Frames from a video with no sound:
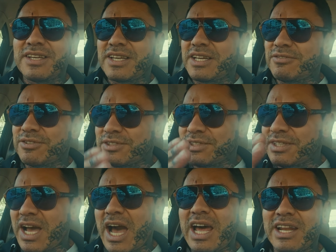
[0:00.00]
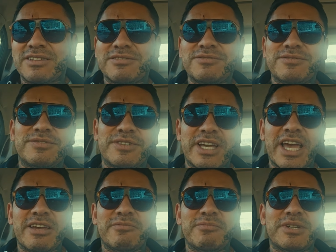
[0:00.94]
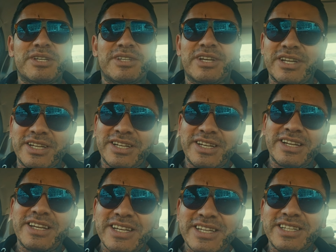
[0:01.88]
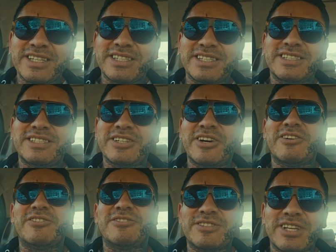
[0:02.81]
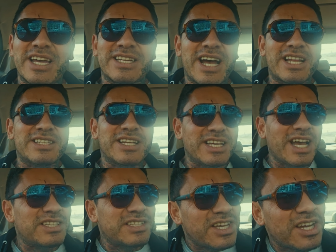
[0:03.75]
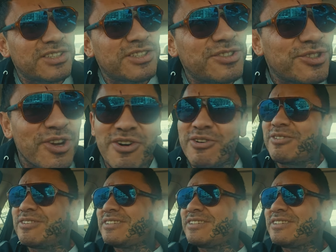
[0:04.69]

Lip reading: it was God forgave me, and then Joe, I got to talk to Joe,